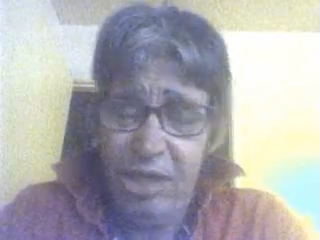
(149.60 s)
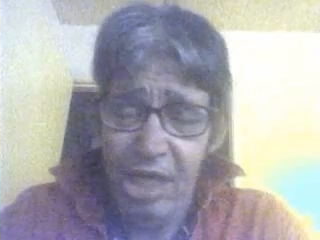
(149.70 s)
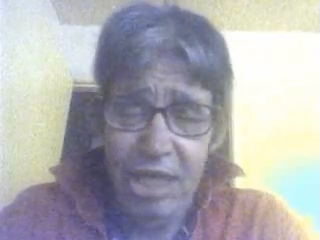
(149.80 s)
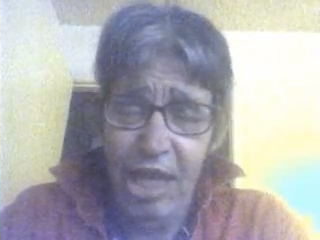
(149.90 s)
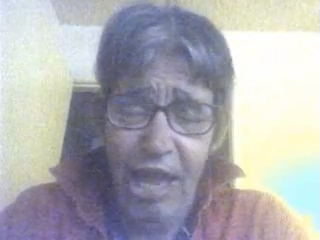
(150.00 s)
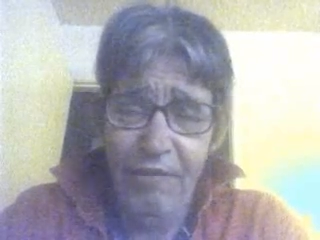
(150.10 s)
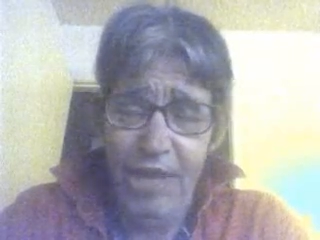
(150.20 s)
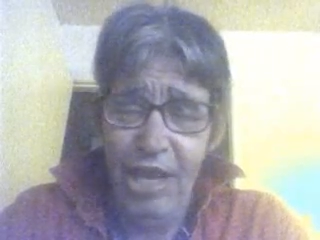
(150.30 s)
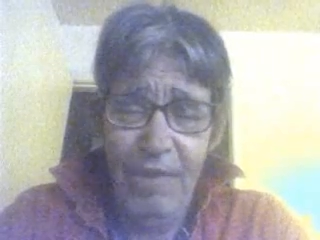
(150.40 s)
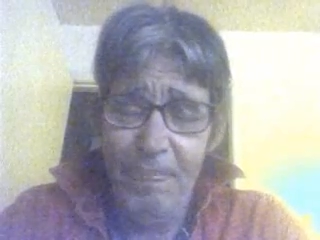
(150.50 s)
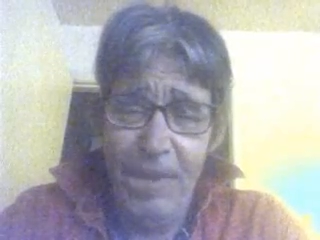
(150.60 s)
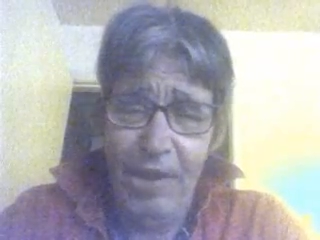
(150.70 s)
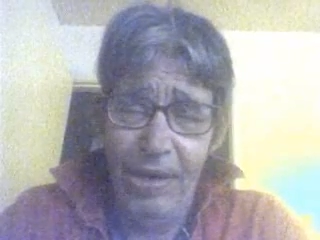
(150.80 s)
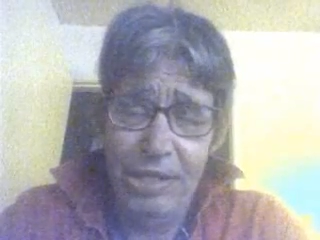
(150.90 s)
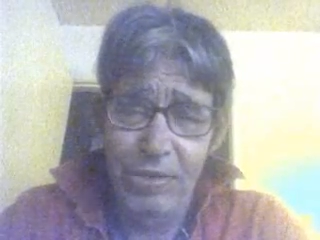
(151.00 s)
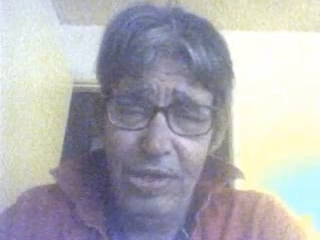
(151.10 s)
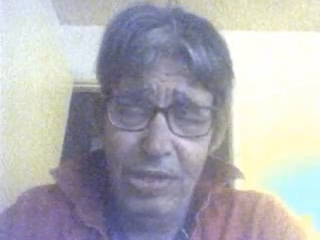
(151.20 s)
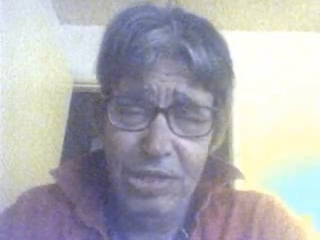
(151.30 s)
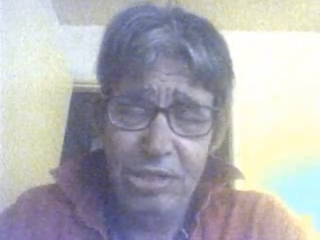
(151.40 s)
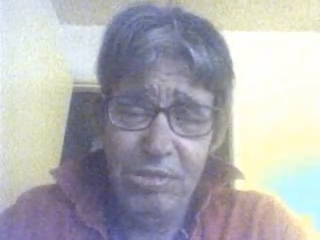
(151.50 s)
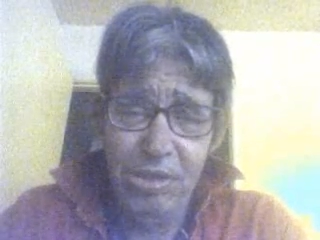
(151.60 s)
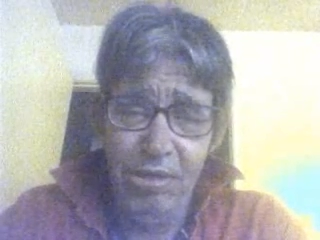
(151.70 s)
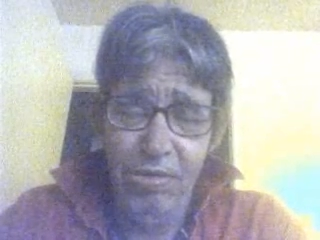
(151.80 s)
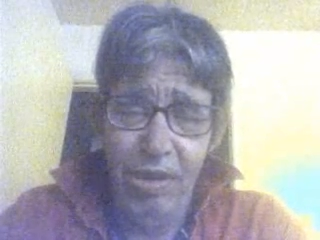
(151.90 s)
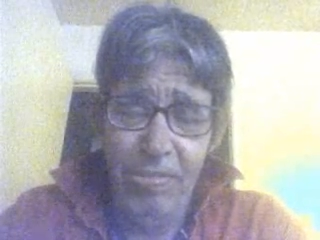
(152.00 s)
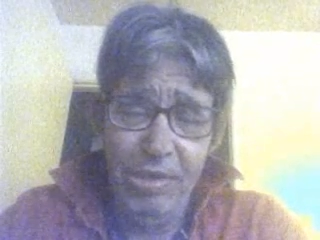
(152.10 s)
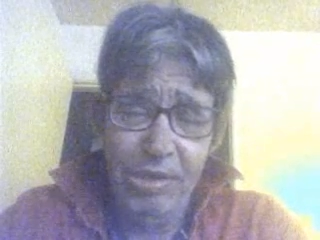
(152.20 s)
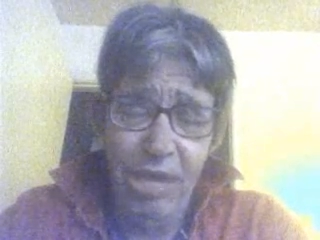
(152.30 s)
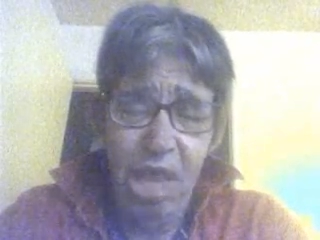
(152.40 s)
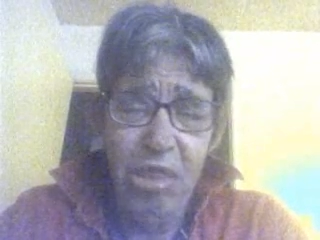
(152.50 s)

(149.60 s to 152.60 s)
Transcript: didn't have any parents, so he just grew up with